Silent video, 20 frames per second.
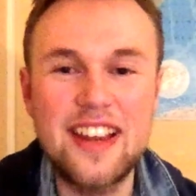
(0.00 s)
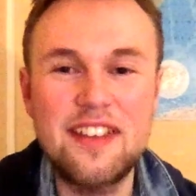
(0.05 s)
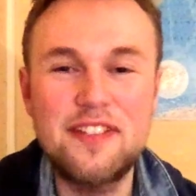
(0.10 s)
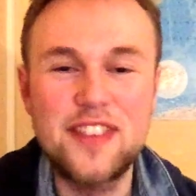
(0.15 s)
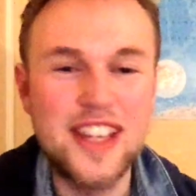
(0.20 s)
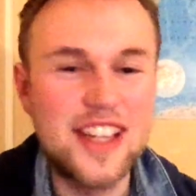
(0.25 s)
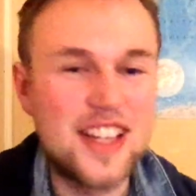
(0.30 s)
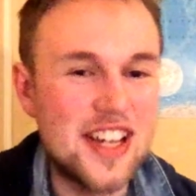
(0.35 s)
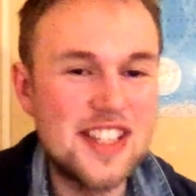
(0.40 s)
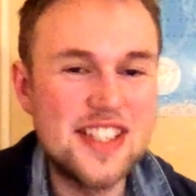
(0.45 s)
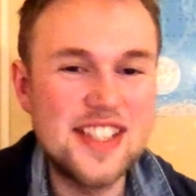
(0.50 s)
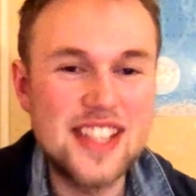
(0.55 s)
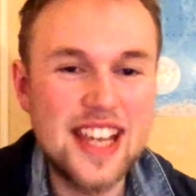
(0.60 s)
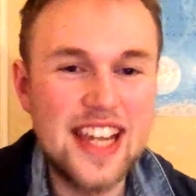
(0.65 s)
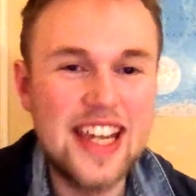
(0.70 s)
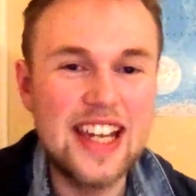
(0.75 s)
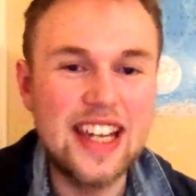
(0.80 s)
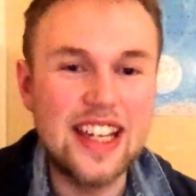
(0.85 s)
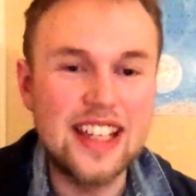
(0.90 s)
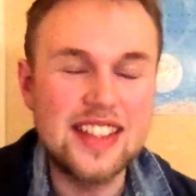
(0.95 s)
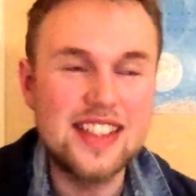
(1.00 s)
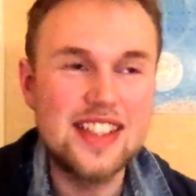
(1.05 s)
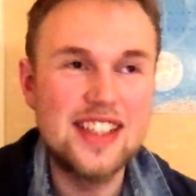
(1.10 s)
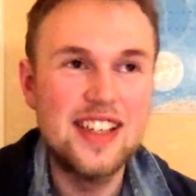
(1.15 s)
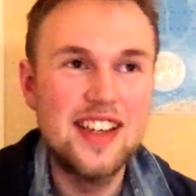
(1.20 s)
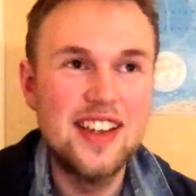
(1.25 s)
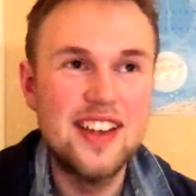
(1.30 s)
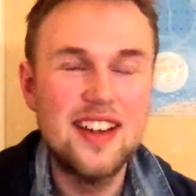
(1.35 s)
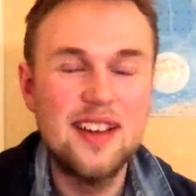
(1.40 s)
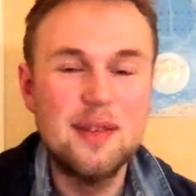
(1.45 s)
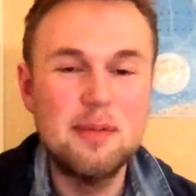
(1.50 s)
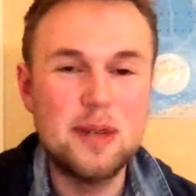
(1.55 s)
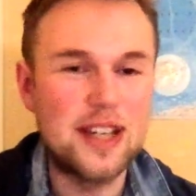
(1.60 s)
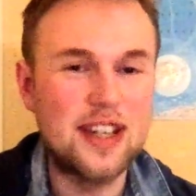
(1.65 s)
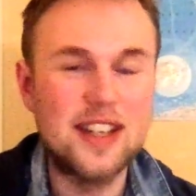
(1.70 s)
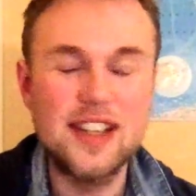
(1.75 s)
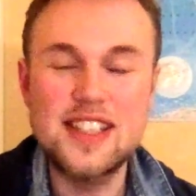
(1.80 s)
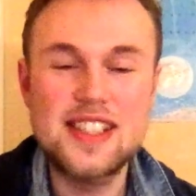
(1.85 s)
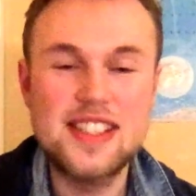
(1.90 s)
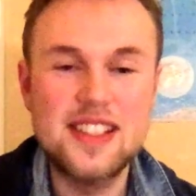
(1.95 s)
if they just say it
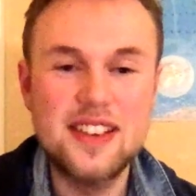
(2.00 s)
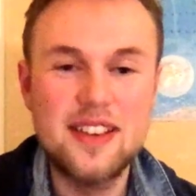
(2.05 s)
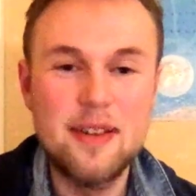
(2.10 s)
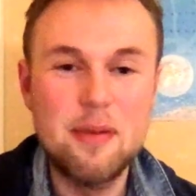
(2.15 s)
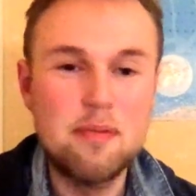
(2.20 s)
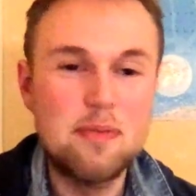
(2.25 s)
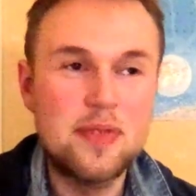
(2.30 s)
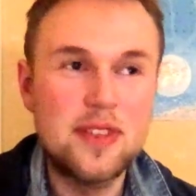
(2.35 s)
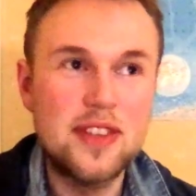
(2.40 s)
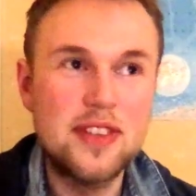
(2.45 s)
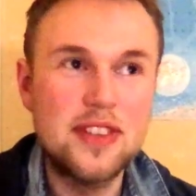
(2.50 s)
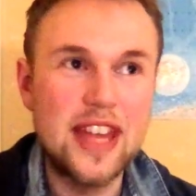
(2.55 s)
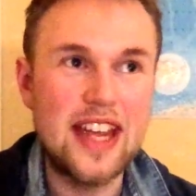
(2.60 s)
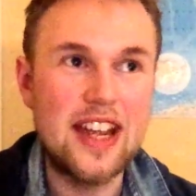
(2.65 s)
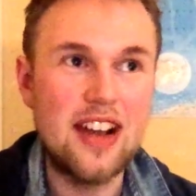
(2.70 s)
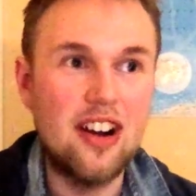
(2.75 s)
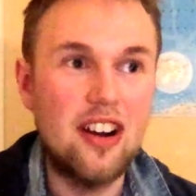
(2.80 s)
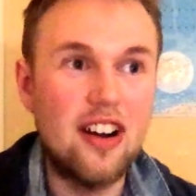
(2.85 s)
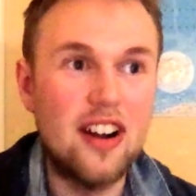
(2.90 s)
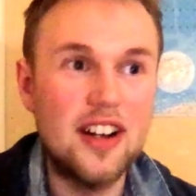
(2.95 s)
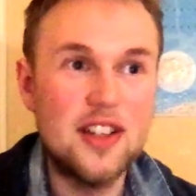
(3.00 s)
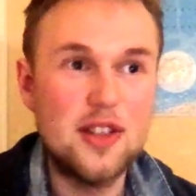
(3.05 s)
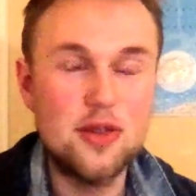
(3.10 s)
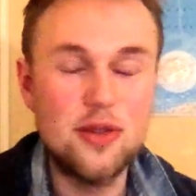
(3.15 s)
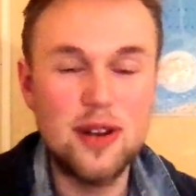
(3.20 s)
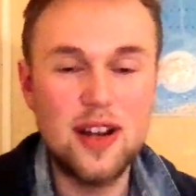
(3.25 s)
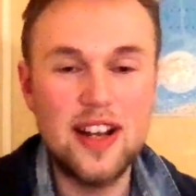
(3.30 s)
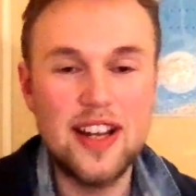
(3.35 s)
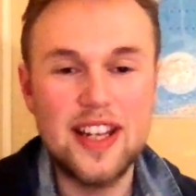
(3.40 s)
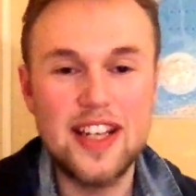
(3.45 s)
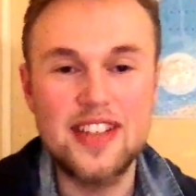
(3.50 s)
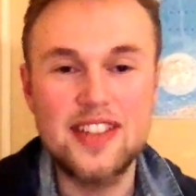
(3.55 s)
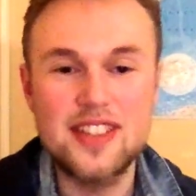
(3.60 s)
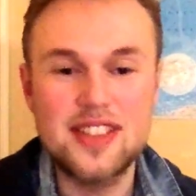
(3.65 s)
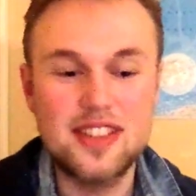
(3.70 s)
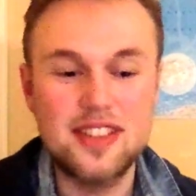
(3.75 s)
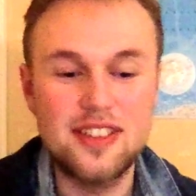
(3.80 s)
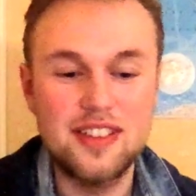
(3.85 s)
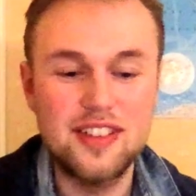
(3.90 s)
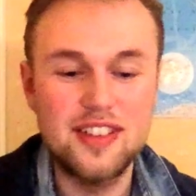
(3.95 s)
because they are trying
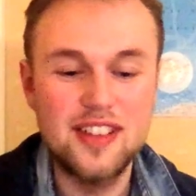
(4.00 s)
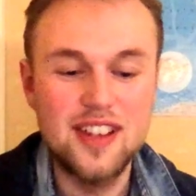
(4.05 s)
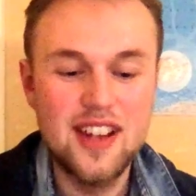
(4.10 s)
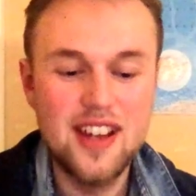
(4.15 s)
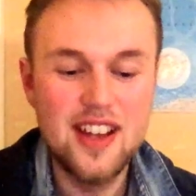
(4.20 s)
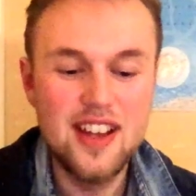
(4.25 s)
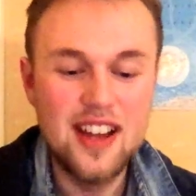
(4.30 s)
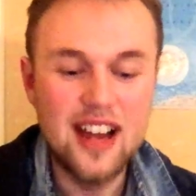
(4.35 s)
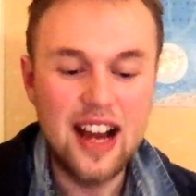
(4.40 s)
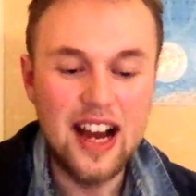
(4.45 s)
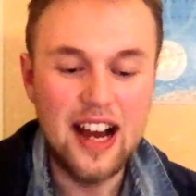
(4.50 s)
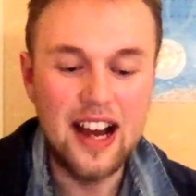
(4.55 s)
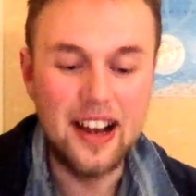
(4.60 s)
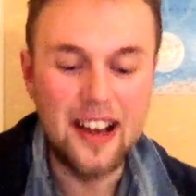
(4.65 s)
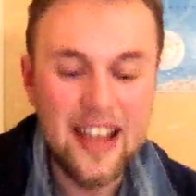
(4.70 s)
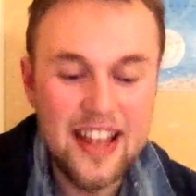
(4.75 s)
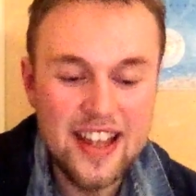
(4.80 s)
to uh,